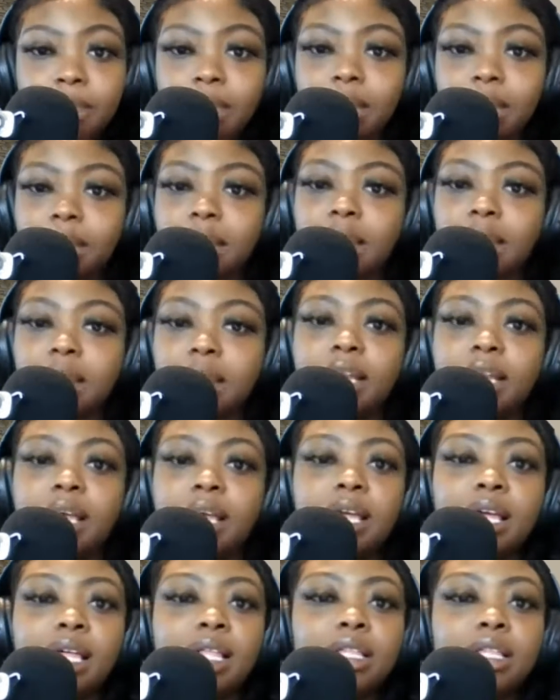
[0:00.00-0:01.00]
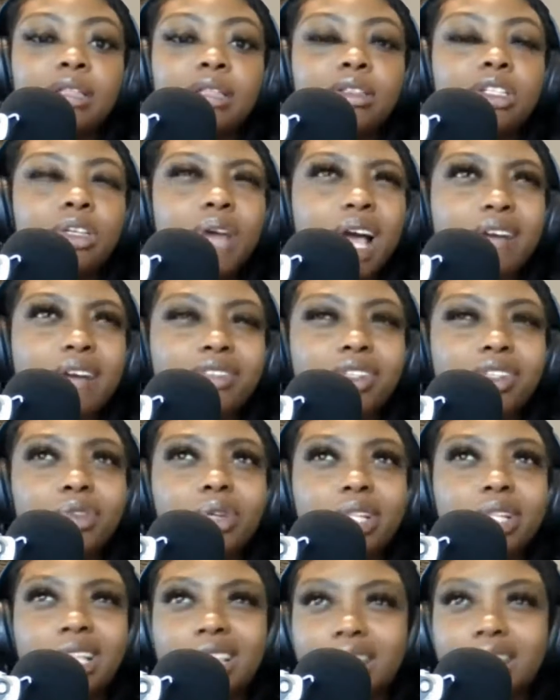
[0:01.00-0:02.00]
then you have to
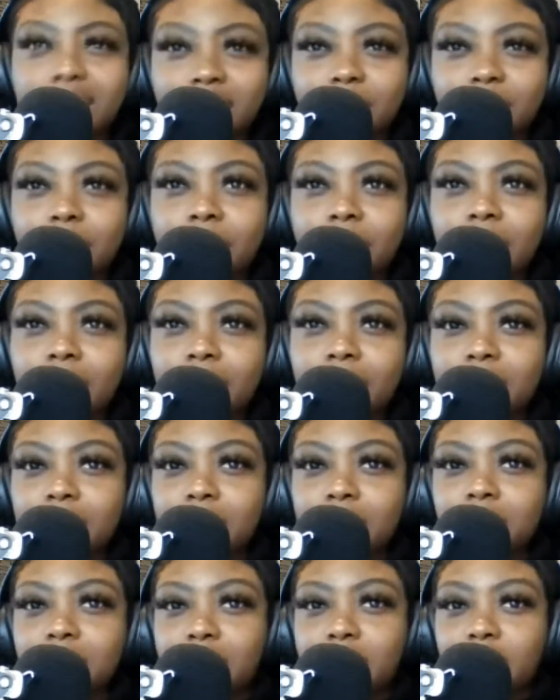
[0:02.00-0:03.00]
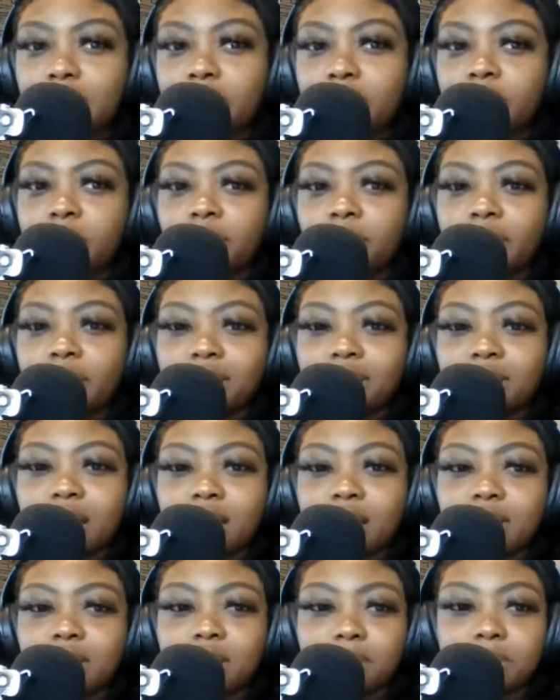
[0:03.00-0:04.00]
really think about it and say, that's
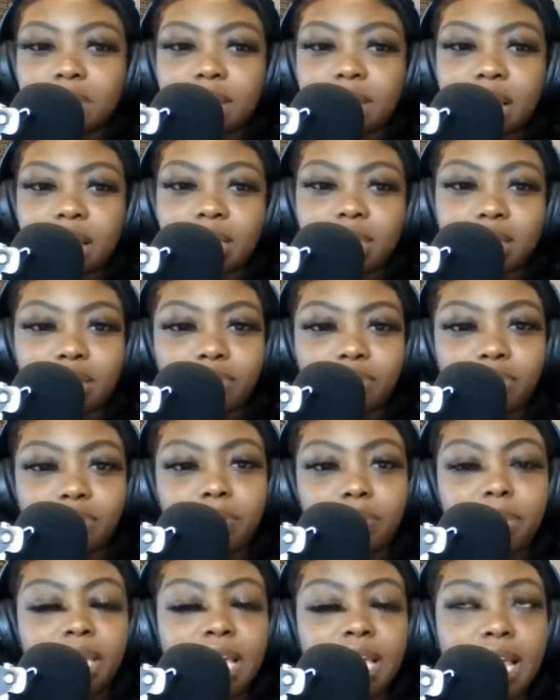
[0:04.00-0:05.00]
not something that's good for me.